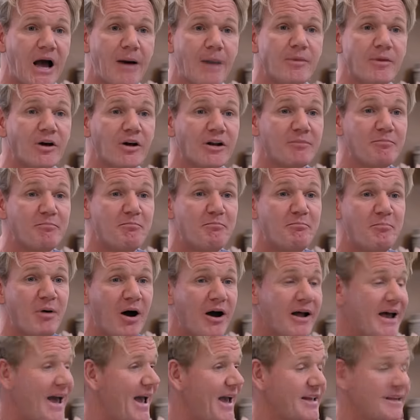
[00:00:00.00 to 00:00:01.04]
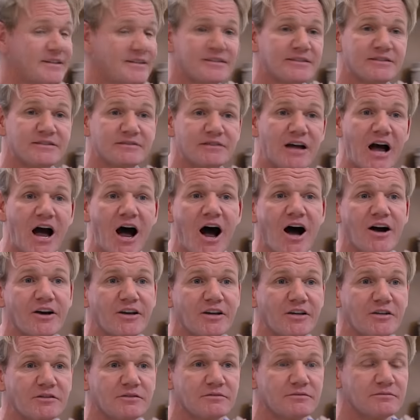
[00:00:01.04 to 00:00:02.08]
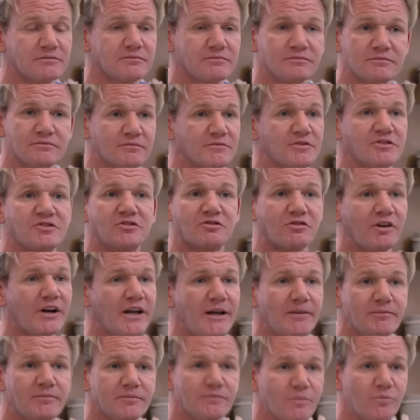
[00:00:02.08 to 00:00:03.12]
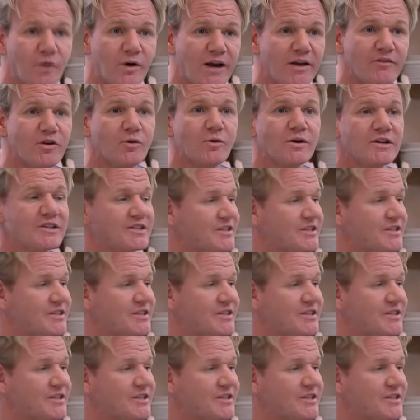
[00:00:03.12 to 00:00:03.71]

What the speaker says: I'm not gonna butt heads, argue, scream, whatever you wanna